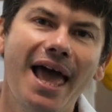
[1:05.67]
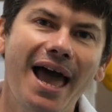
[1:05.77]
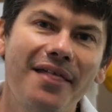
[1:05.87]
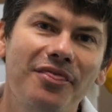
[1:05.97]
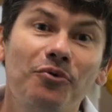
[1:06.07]

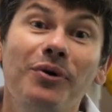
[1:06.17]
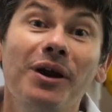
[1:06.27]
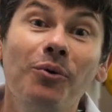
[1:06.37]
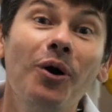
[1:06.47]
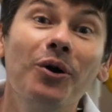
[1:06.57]
and the
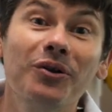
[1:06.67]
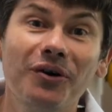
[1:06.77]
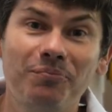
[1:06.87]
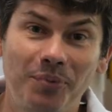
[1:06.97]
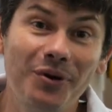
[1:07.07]
real world
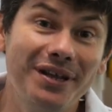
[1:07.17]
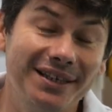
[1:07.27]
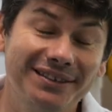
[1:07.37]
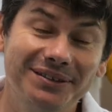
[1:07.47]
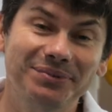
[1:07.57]
of
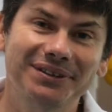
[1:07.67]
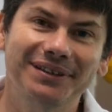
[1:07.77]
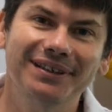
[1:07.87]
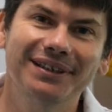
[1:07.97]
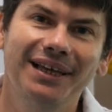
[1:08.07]
building
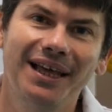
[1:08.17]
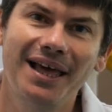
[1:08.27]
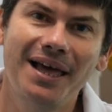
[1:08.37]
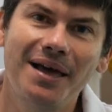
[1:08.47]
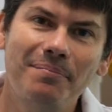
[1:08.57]
something.
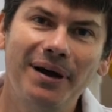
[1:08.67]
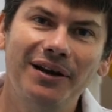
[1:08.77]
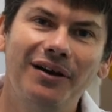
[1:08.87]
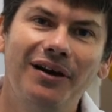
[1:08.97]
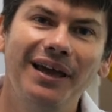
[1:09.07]

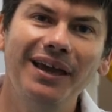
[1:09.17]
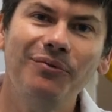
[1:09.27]
But here